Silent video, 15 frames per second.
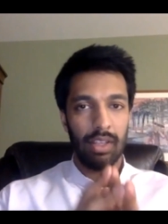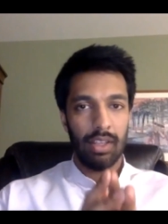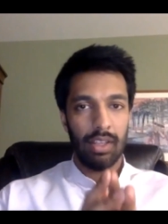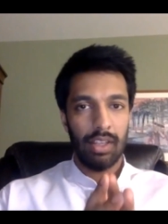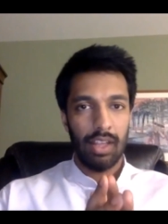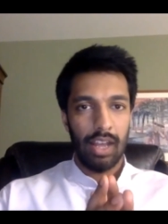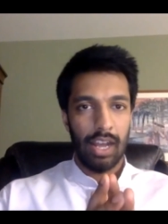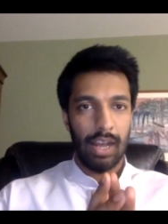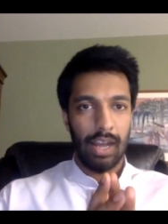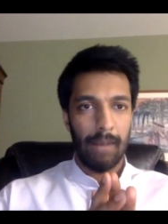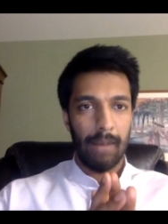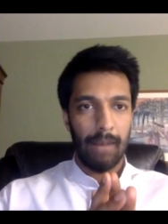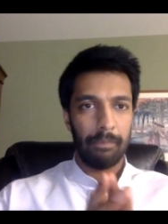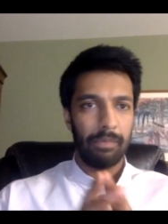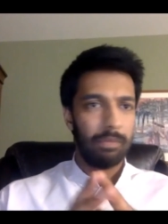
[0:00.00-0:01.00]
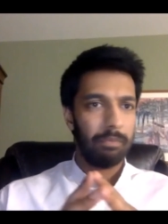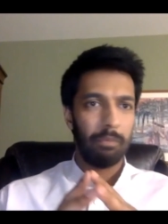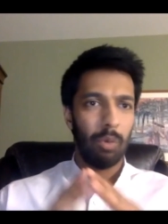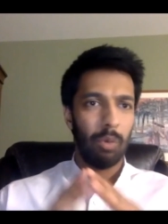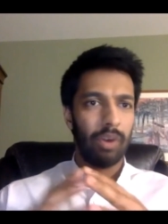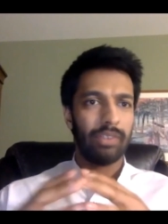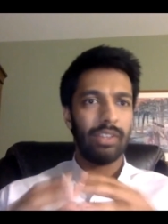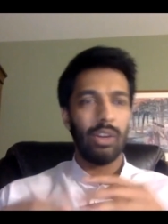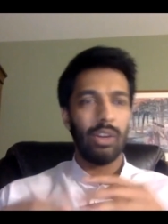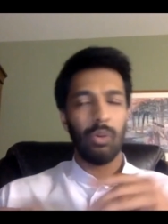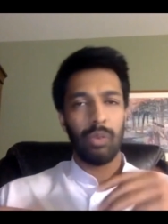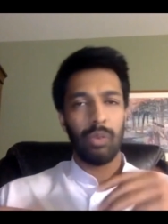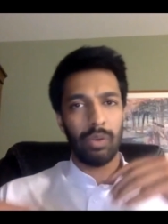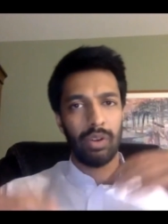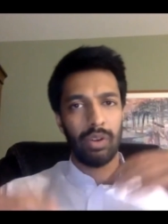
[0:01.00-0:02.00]
Um, more so,
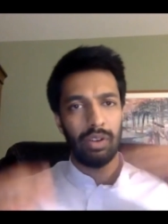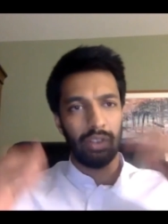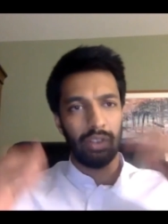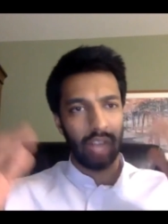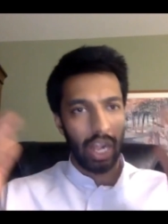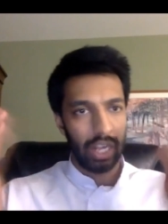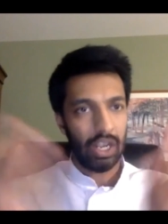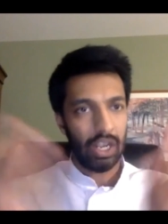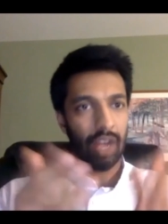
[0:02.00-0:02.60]
we were cutting off